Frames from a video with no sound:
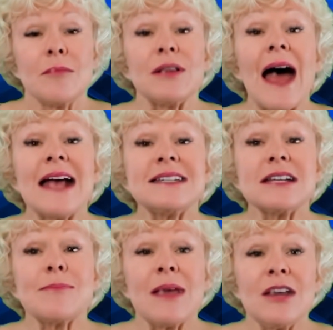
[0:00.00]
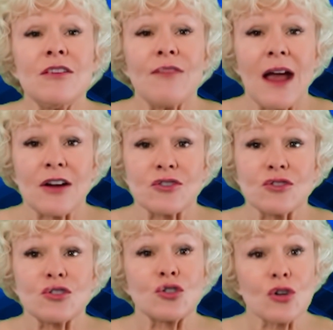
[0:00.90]
Plastic
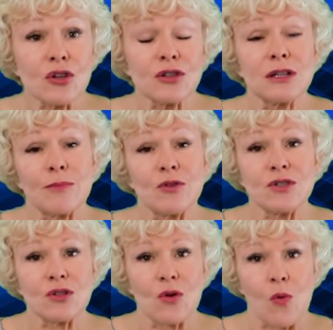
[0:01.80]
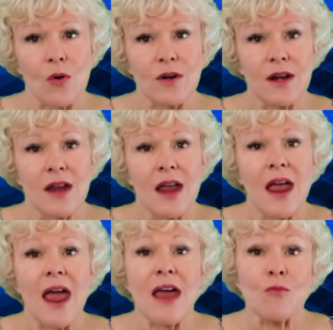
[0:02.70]
manufacturers took the Liberals to court
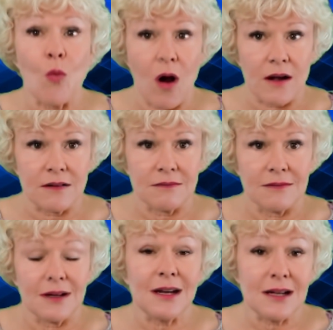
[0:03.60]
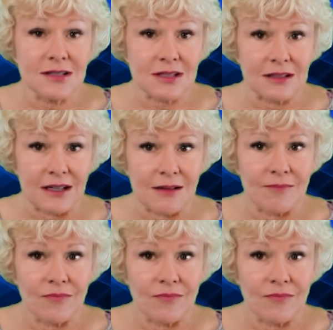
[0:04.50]
and won easily.